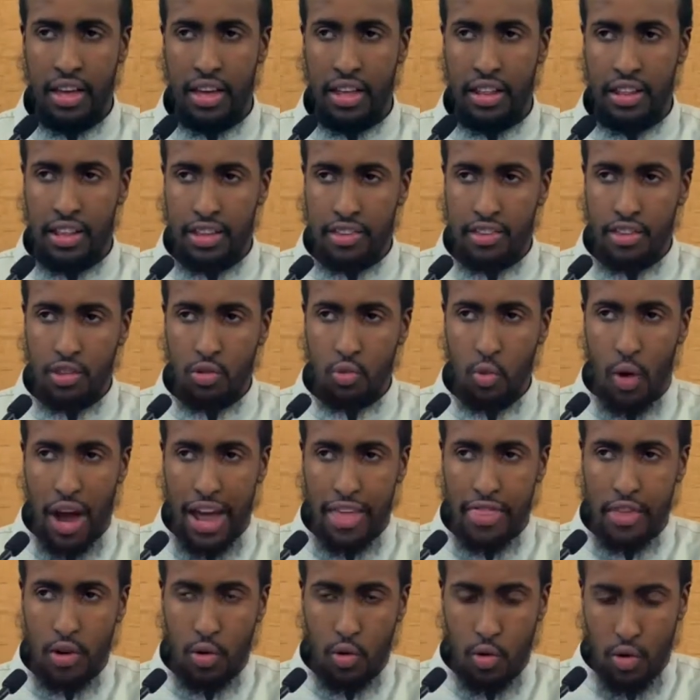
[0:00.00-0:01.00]
This is why
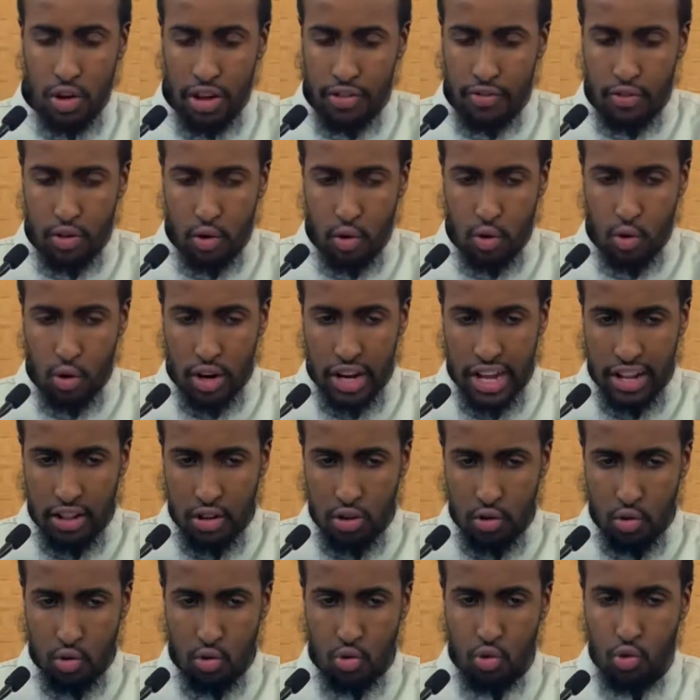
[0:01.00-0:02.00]
the, if you look at the
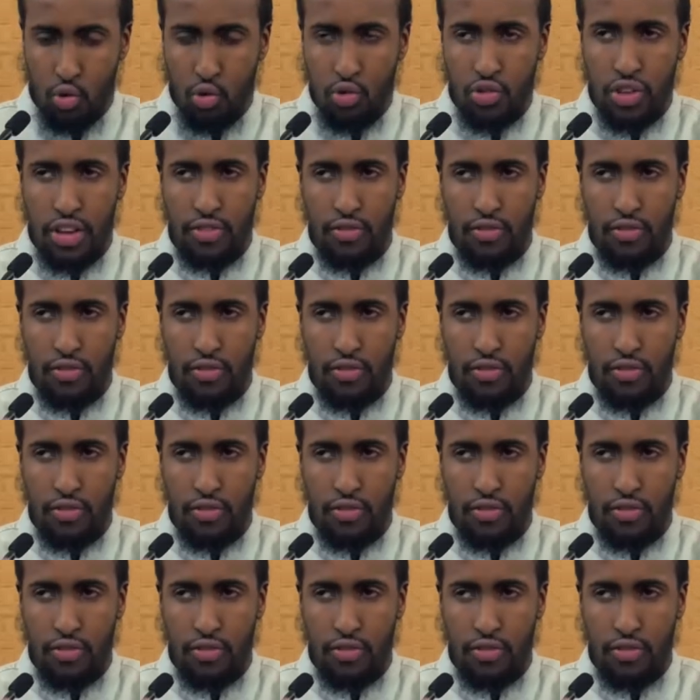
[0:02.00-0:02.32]
nusus,